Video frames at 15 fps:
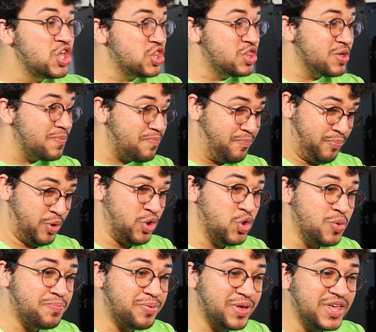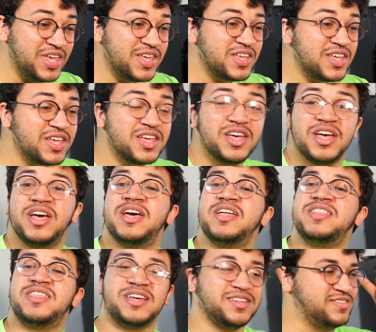the poopy,
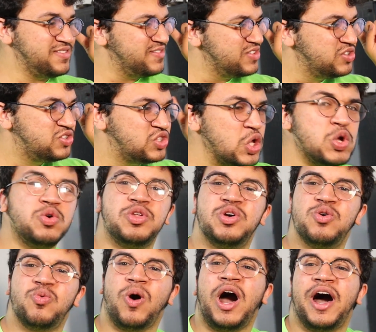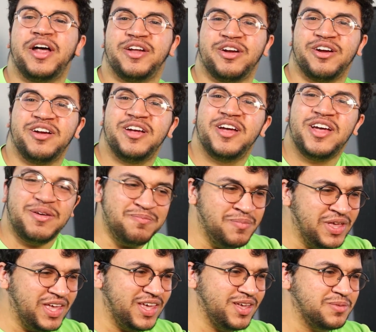the doo-doo water
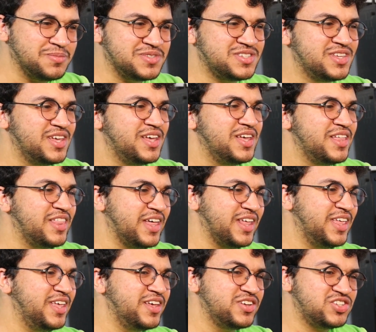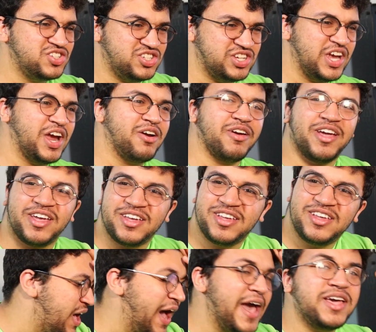memes that he is sharing.
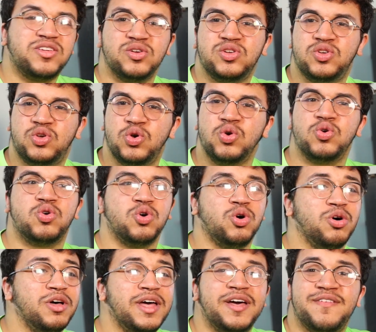I could Google